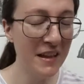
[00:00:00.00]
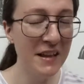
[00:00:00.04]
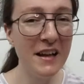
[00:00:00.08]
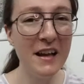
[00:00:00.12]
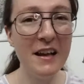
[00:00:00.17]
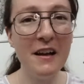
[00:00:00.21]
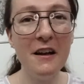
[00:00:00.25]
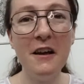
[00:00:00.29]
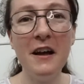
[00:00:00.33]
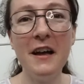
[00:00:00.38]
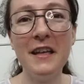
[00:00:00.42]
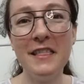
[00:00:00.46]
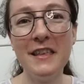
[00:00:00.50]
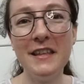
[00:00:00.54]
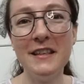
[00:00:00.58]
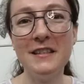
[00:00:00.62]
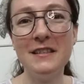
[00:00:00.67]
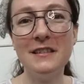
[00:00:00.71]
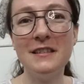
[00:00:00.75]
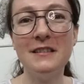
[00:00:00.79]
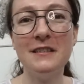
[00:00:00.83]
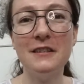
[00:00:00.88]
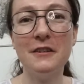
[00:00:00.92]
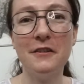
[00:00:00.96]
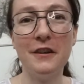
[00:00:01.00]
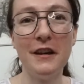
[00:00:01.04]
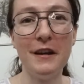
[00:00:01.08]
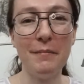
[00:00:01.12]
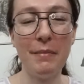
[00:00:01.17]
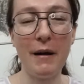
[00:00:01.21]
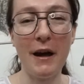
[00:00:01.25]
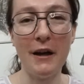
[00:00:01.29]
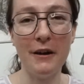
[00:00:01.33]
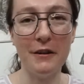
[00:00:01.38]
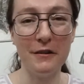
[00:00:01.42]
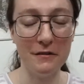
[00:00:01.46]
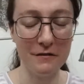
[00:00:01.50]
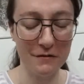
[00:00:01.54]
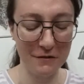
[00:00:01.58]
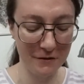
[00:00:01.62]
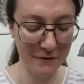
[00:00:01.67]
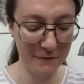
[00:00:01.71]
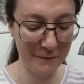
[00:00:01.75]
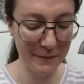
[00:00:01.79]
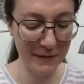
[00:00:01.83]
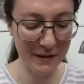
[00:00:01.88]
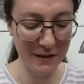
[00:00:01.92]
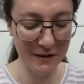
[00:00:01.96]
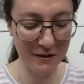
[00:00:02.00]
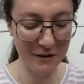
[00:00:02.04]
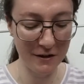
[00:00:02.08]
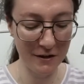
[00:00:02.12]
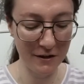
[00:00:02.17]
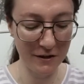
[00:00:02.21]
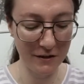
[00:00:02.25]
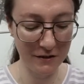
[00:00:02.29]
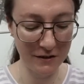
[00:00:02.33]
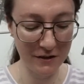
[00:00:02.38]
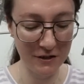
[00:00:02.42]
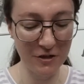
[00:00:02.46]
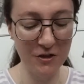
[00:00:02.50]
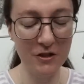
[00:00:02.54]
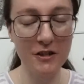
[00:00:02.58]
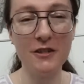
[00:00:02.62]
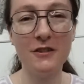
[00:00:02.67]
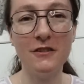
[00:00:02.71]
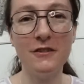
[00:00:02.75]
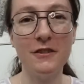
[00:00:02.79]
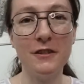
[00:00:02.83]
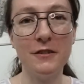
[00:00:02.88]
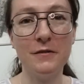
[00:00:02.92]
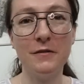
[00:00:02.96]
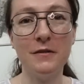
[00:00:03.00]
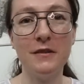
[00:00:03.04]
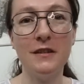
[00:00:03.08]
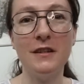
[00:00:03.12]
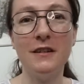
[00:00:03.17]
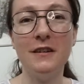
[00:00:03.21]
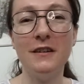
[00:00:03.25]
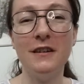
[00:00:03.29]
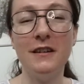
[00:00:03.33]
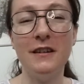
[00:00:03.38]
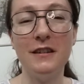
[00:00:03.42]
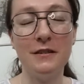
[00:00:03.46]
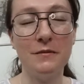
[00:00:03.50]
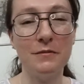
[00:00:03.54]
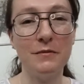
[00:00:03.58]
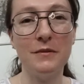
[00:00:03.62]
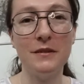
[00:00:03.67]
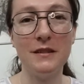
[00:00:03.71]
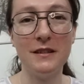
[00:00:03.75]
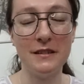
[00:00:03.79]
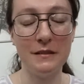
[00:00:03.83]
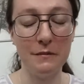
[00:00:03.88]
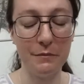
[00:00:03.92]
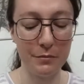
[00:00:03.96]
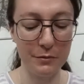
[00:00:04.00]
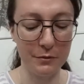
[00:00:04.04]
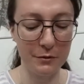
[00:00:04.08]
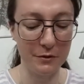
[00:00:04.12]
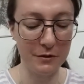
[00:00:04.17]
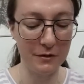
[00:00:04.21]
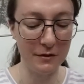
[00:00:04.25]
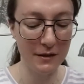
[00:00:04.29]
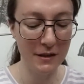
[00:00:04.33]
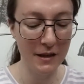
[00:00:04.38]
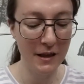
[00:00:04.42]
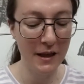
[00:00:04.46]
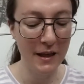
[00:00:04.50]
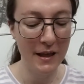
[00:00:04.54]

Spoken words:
I think this is a great pattern for a beginner. The instructions are really good. It's really simple.